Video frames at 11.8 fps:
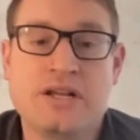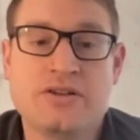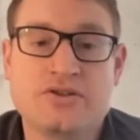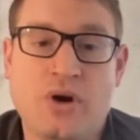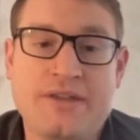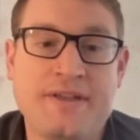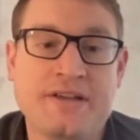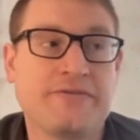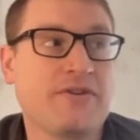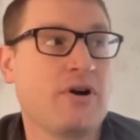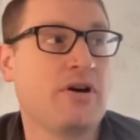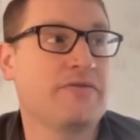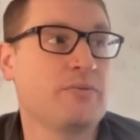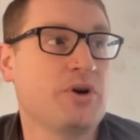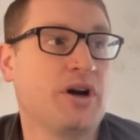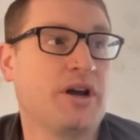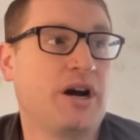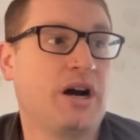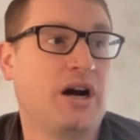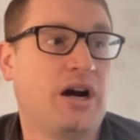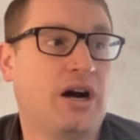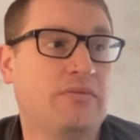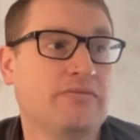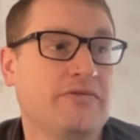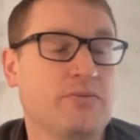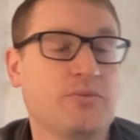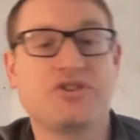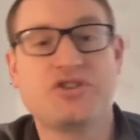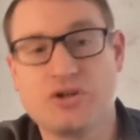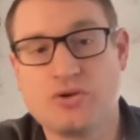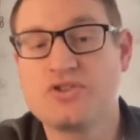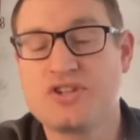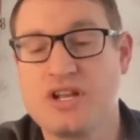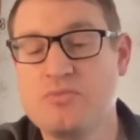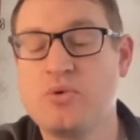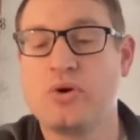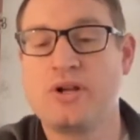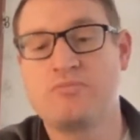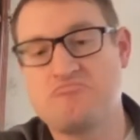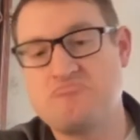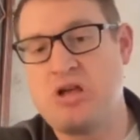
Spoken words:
So I think from a general standpoint,